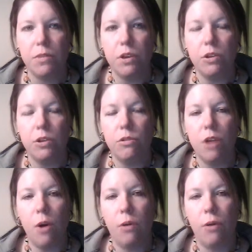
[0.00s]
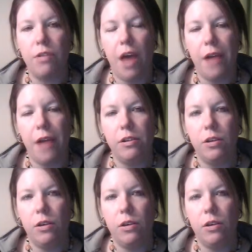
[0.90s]
you know that
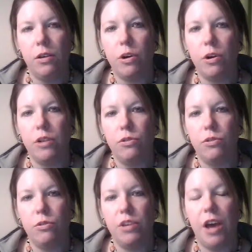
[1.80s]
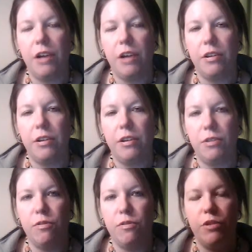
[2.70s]
according to the Cognitive
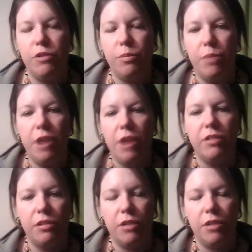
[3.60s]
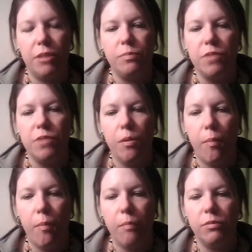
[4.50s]
Information Processing
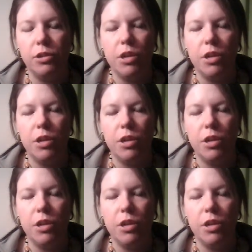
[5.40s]
learning